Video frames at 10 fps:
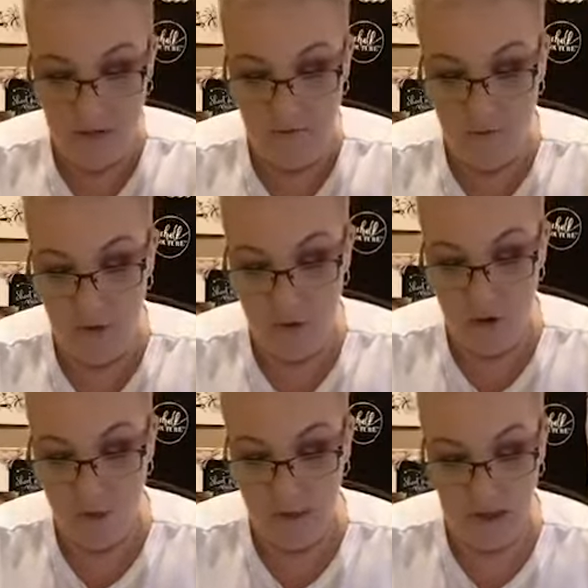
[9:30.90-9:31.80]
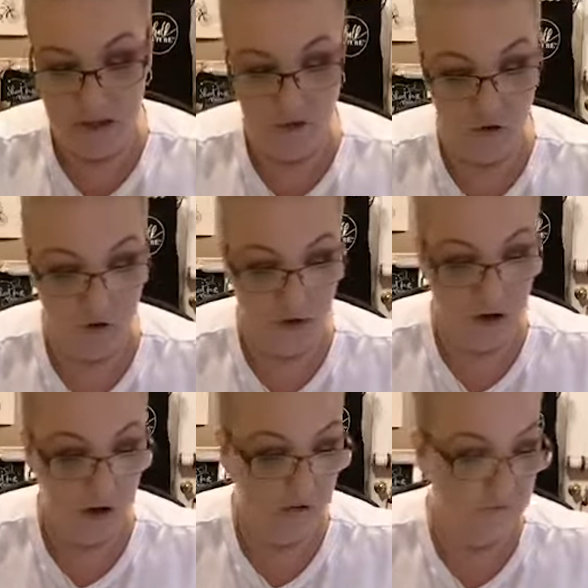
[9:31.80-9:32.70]
And remember, I always like to turn
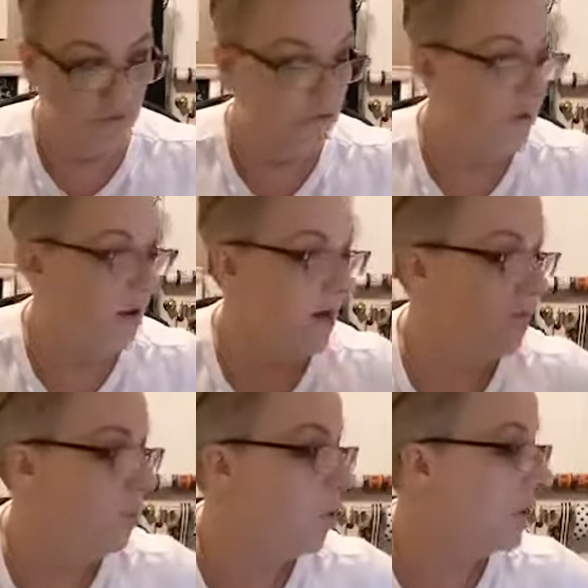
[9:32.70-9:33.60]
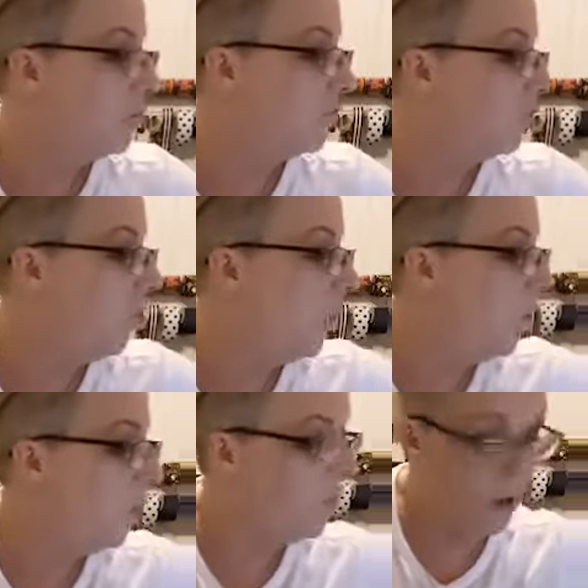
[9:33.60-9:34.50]
it over so I have more
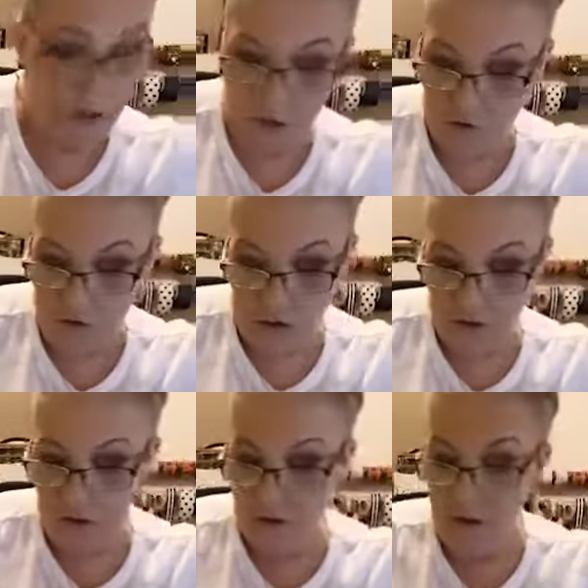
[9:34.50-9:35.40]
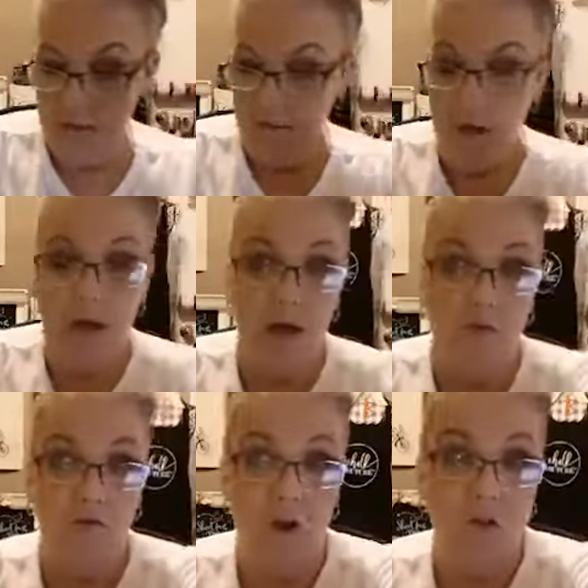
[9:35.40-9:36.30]
control so that
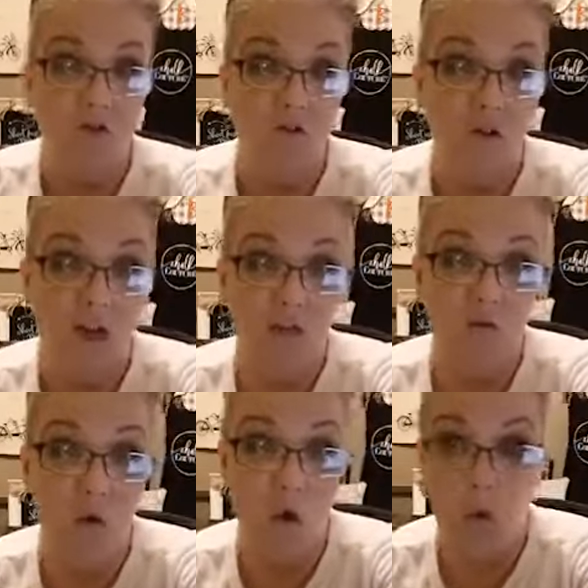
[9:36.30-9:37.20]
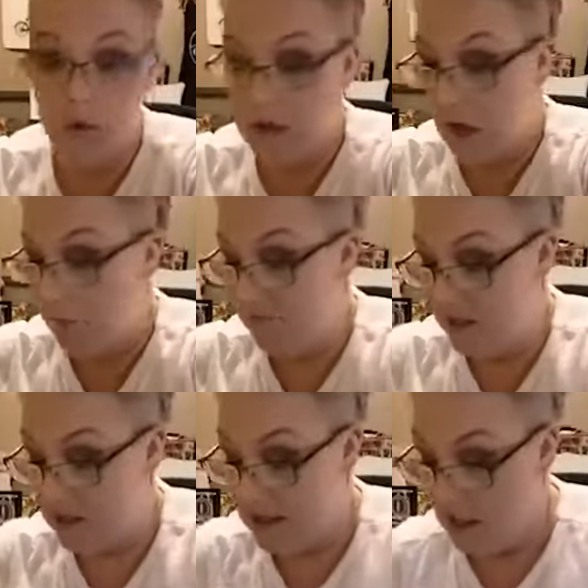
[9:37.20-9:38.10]
my transfer doesn't roll on top of
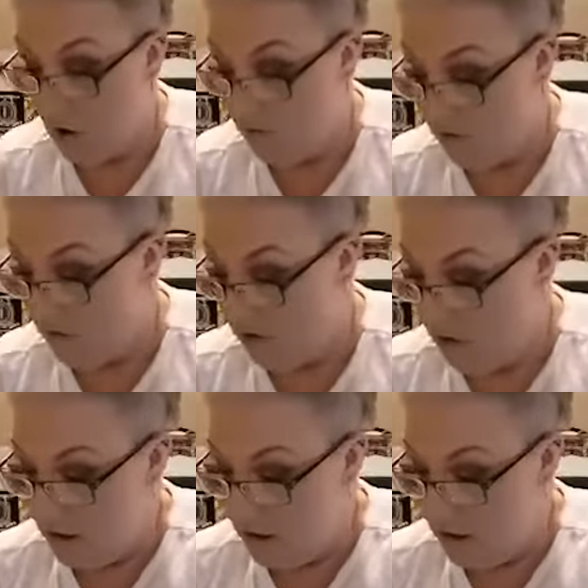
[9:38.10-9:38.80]
itself.